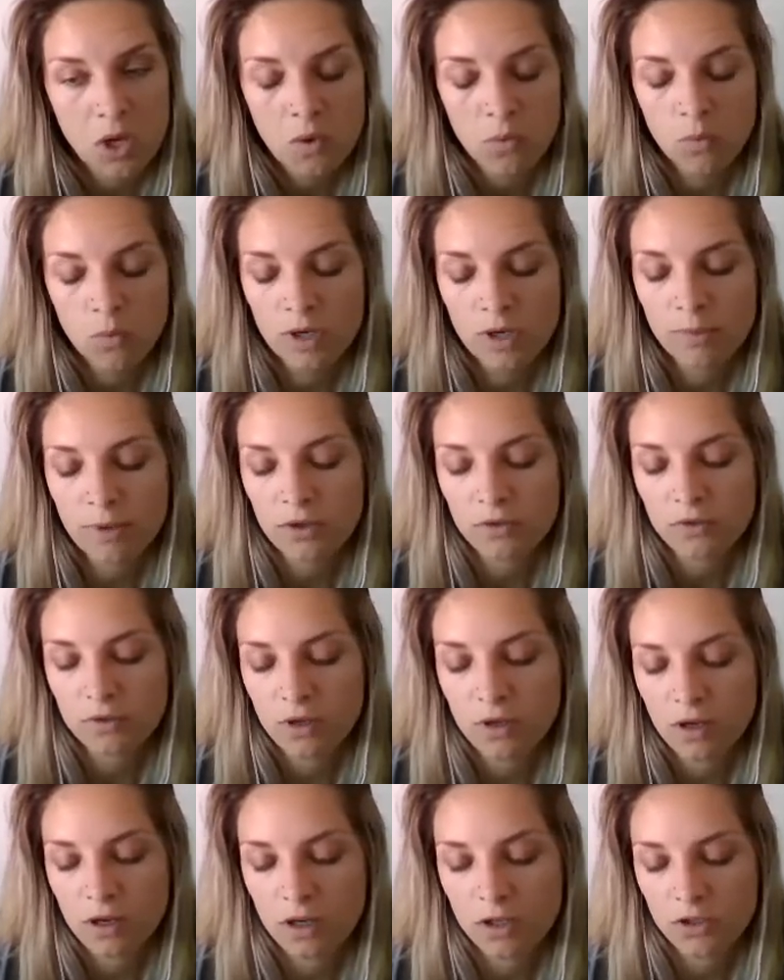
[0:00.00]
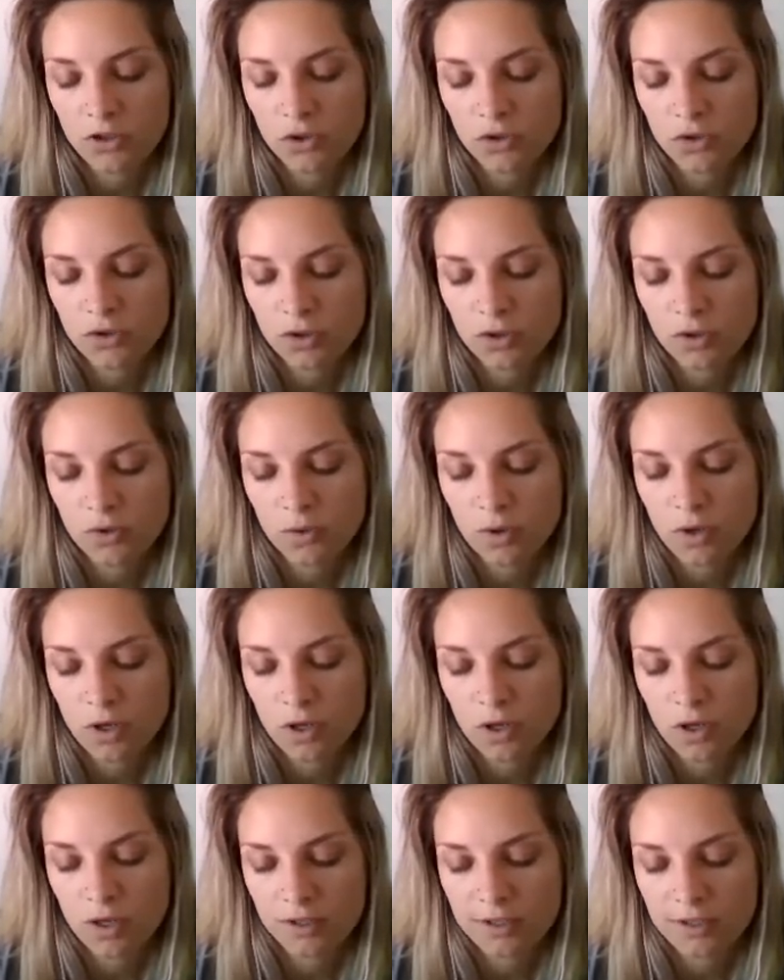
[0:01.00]
What about children who
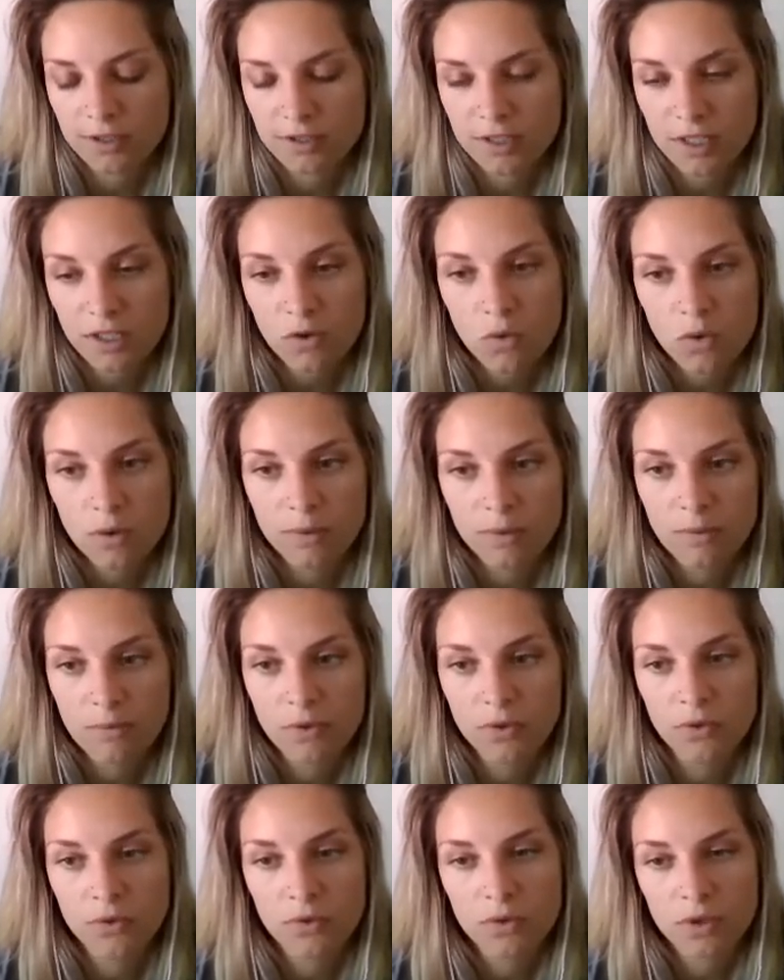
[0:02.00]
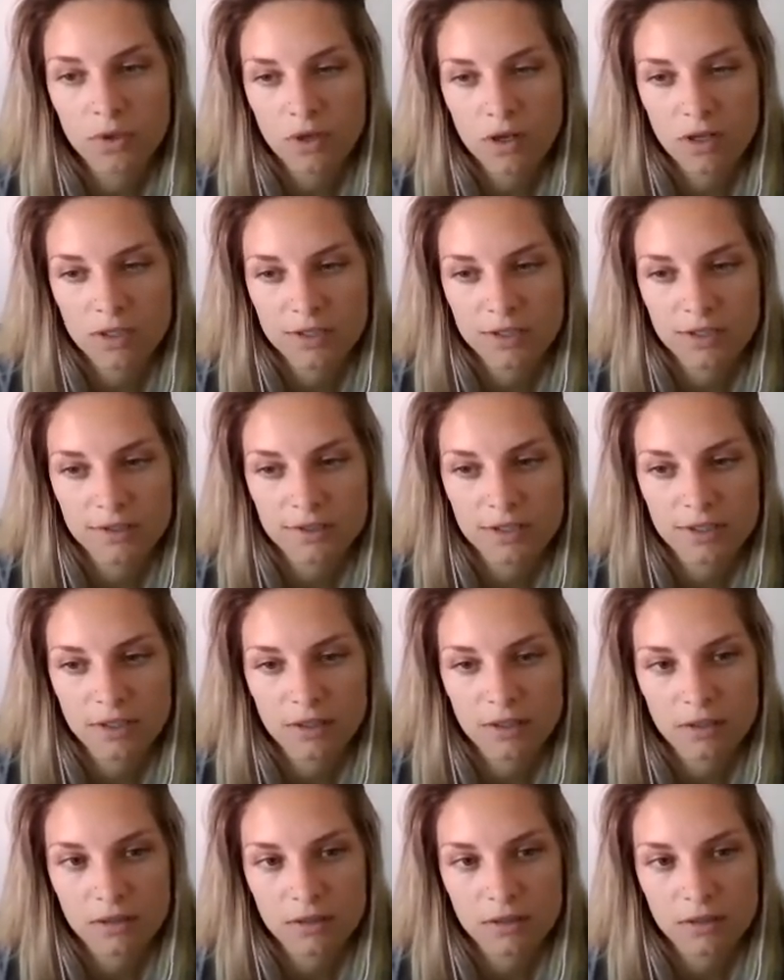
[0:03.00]
are autistic or people who are autistic?